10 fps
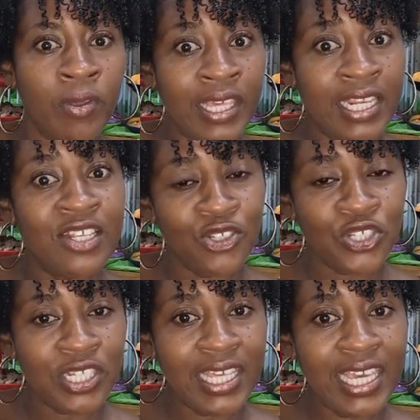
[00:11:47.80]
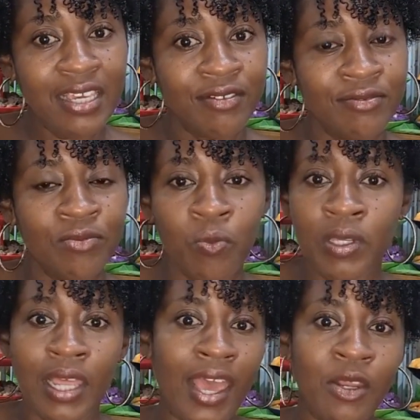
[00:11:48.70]
initially
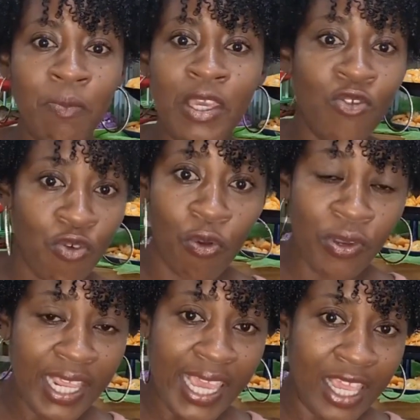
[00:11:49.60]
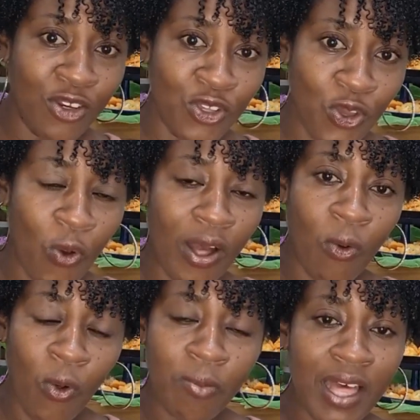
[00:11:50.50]
would either be grown in your
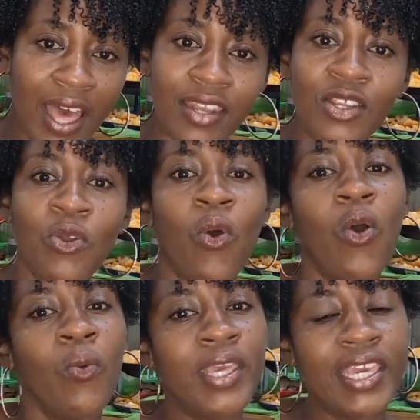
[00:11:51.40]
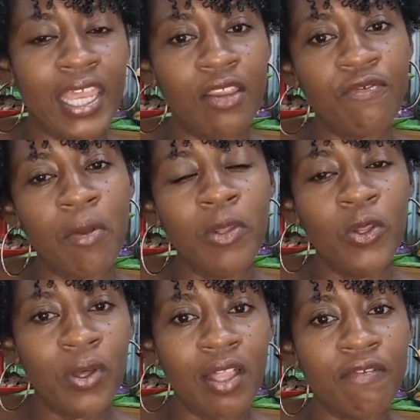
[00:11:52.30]
home garden, or we get it from
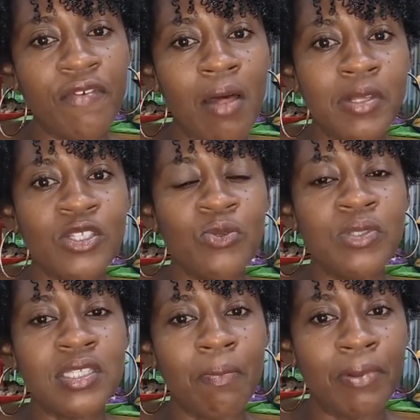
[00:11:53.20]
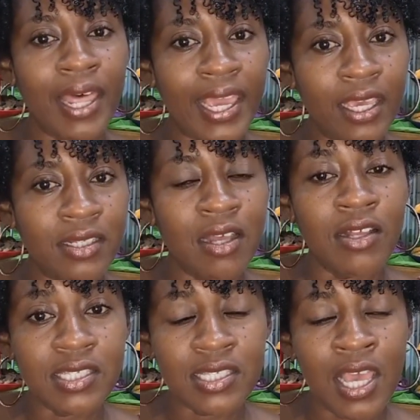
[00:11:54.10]
local farmers who supply
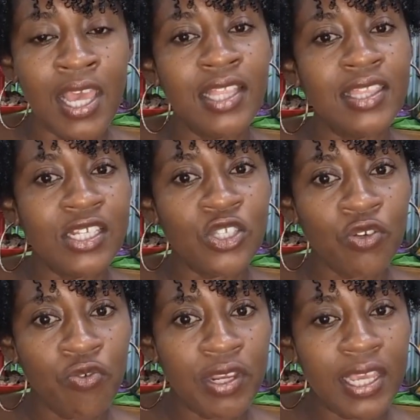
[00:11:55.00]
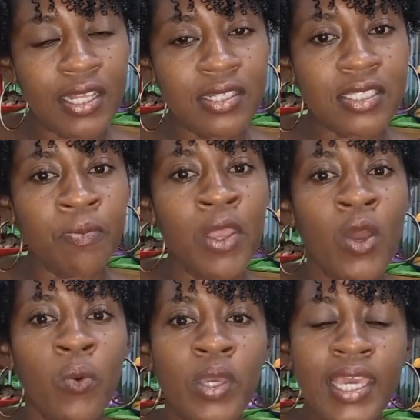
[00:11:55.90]
us these ingredients.
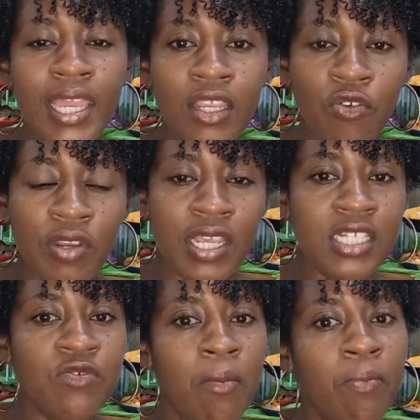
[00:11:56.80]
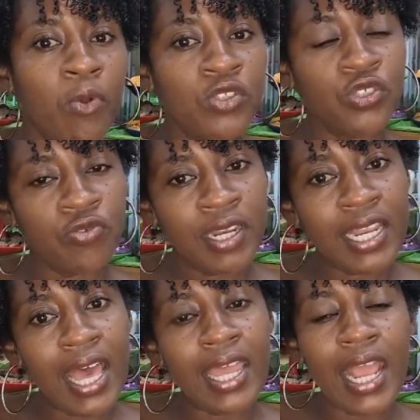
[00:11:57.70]
We get ingredients from both
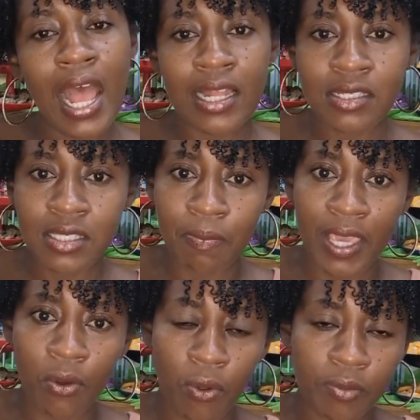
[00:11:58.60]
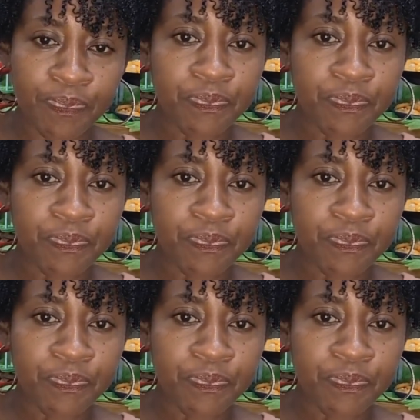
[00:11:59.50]
Trinidad and Tobago,